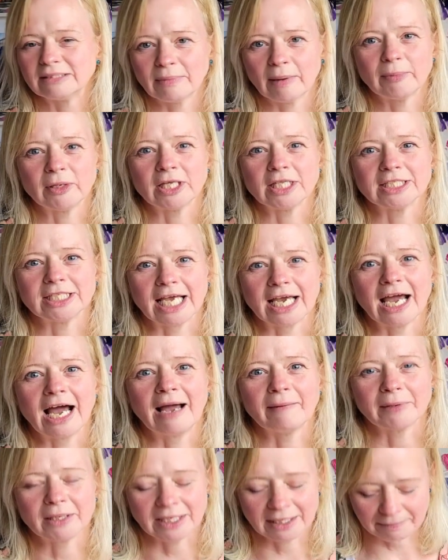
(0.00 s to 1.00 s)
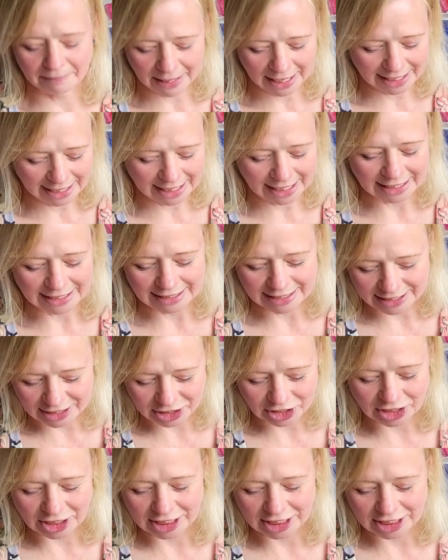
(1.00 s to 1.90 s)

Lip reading: my birthday. I'm going to buy things that are